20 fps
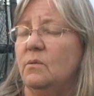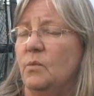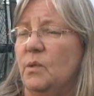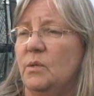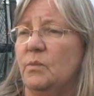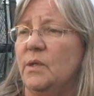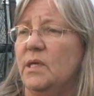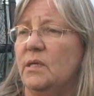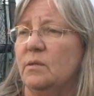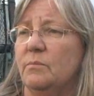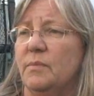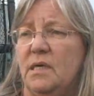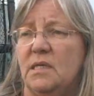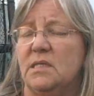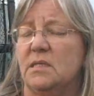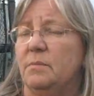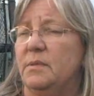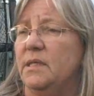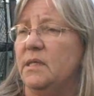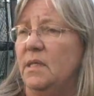when we can
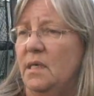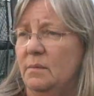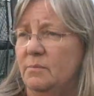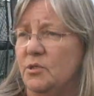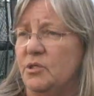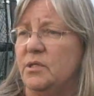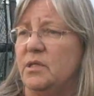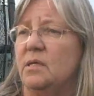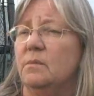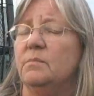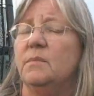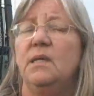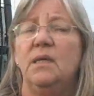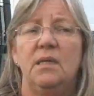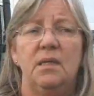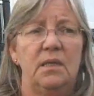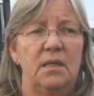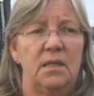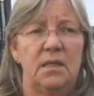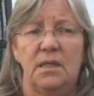possibly capture them
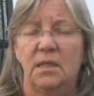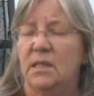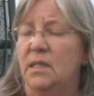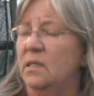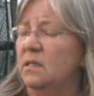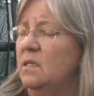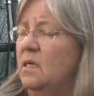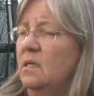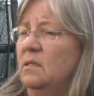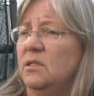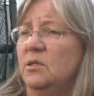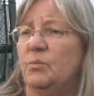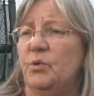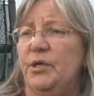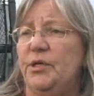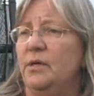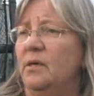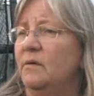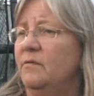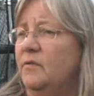get that
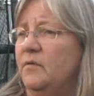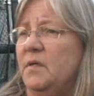debris off